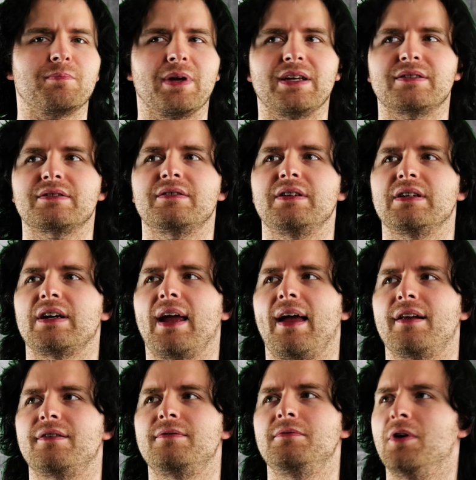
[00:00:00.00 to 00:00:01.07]
basically I
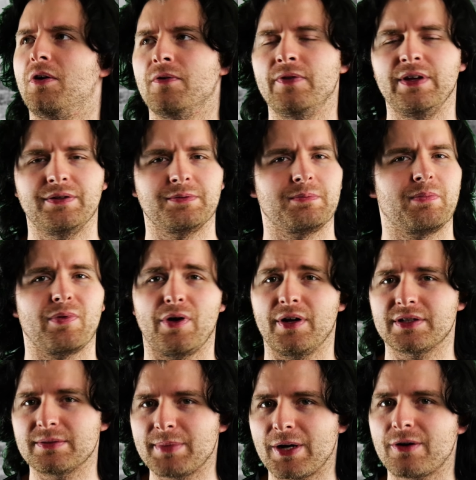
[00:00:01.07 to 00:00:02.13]
had all these
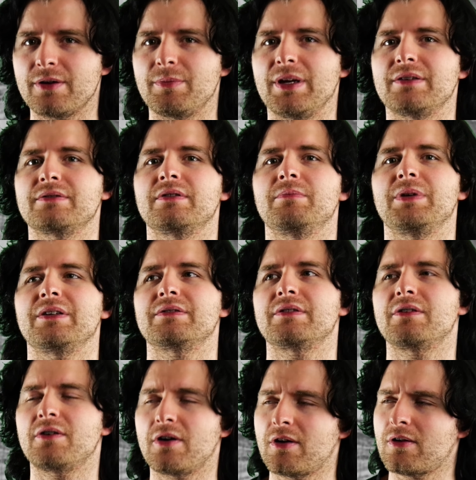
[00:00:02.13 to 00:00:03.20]
thoughts about it, basically, because
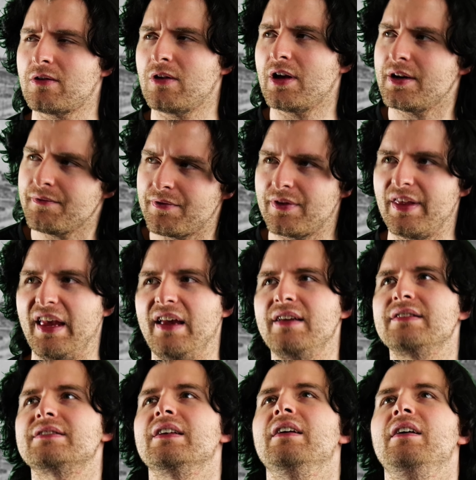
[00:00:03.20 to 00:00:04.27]
there are a lot of
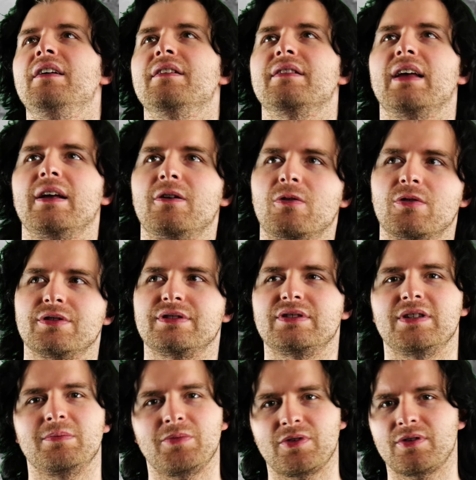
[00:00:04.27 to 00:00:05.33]
things that are
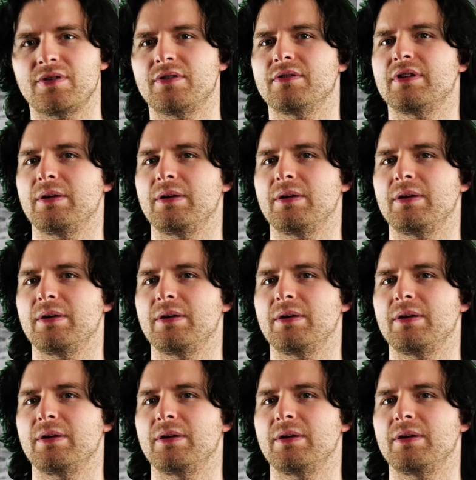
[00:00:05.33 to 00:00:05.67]
similar.